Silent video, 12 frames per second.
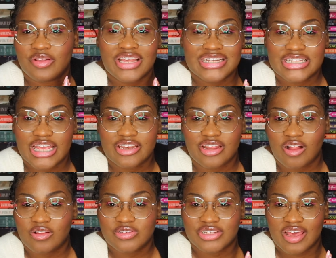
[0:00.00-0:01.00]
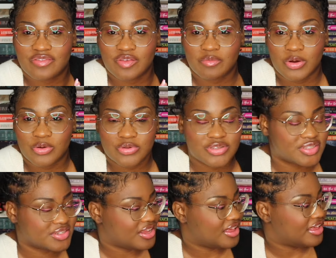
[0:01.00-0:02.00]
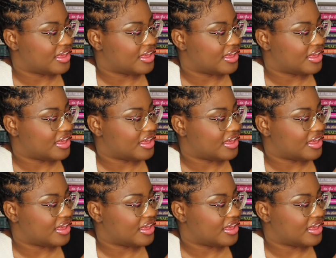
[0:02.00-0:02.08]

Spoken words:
They're like $10 at the most.